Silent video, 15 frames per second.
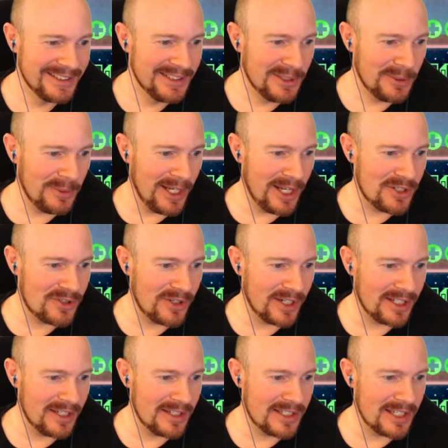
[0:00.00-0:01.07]
Rand
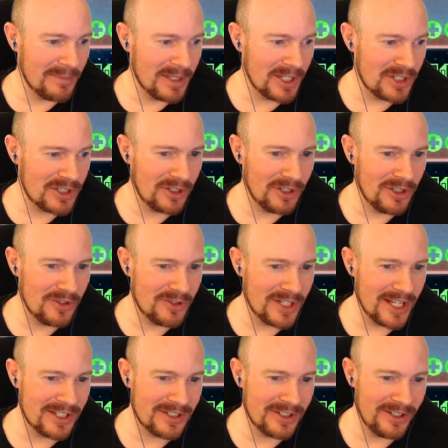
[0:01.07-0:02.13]
tricked into something. Surely you
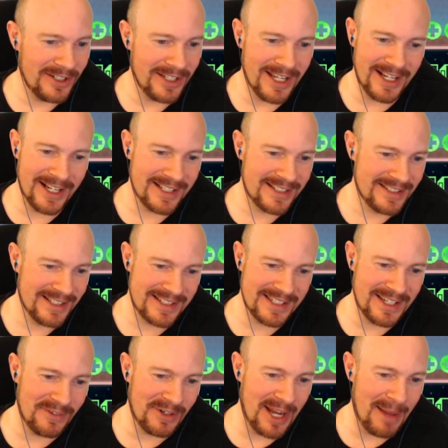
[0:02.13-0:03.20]
jest, sir. Yes, yeah, that's
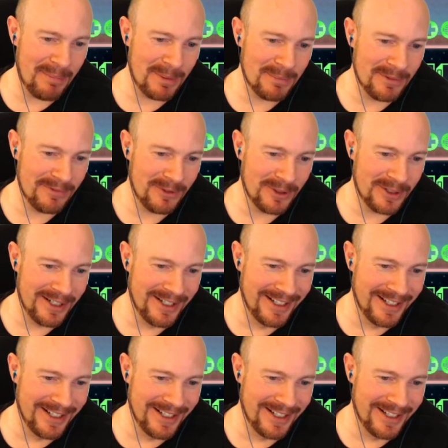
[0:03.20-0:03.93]
never happened before.